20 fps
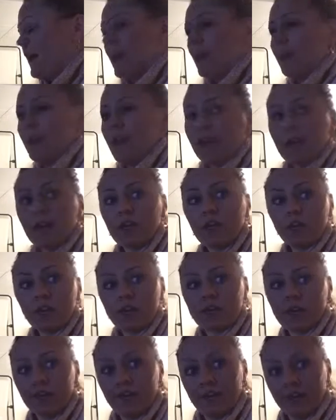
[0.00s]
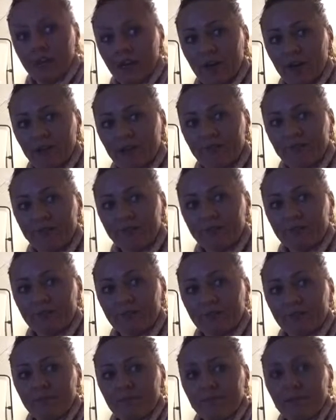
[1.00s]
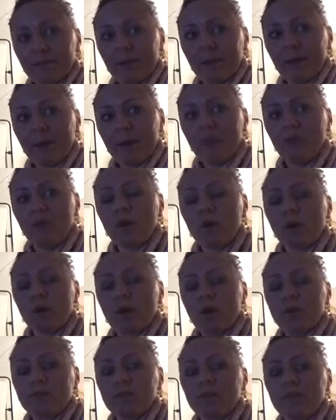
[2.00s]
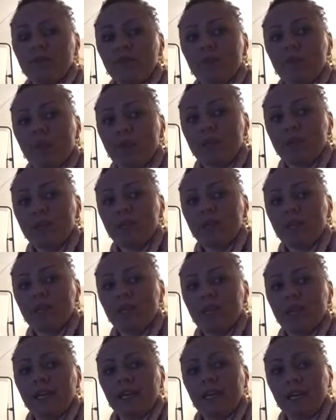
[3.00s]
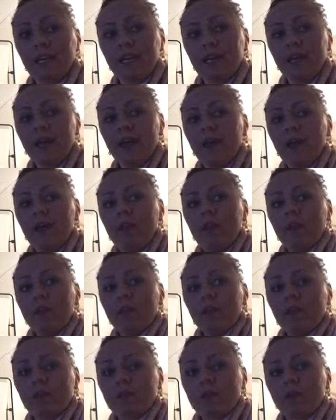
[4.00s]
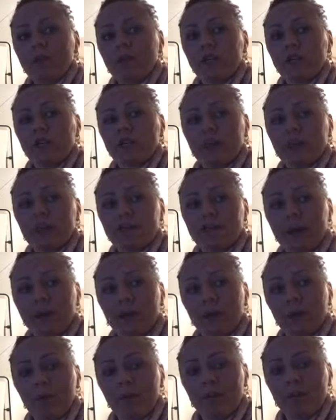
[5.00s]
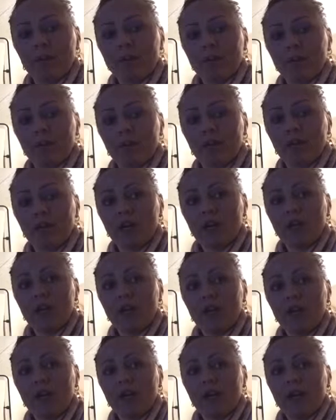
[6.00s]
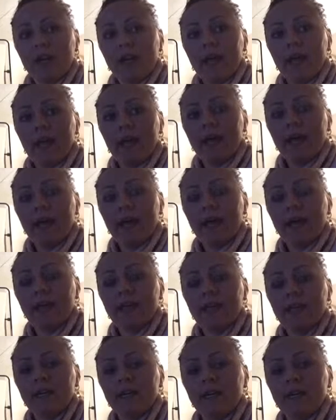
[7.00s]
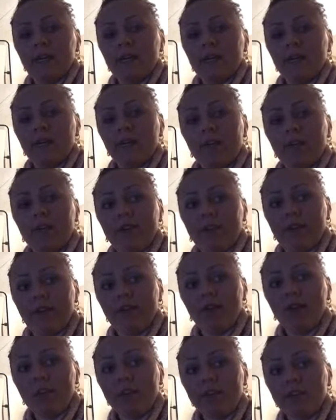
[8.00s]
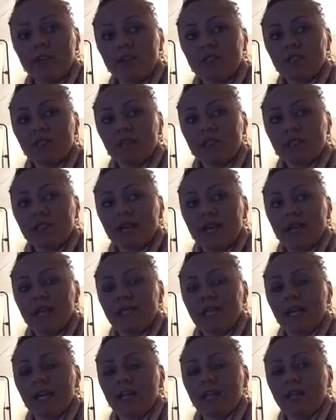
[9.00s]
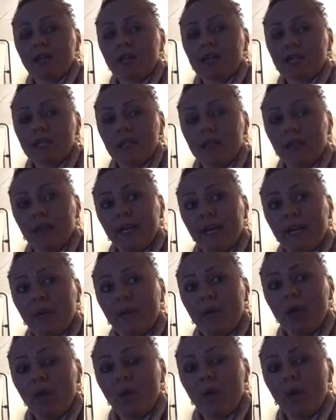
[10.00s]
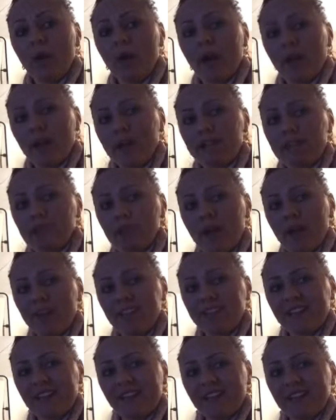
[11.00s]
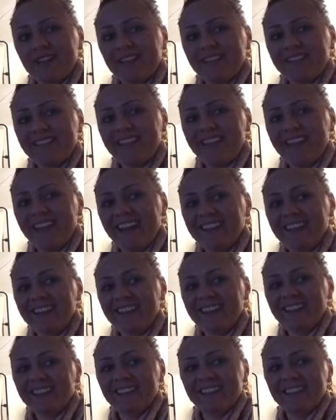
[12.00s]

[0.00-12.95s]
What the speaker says: And that concludes our video. I'm going to write some information in an email that's going to transpire with this video. And if you have any questions, please contact Krista Menino or Amy Zawalski. Thanks.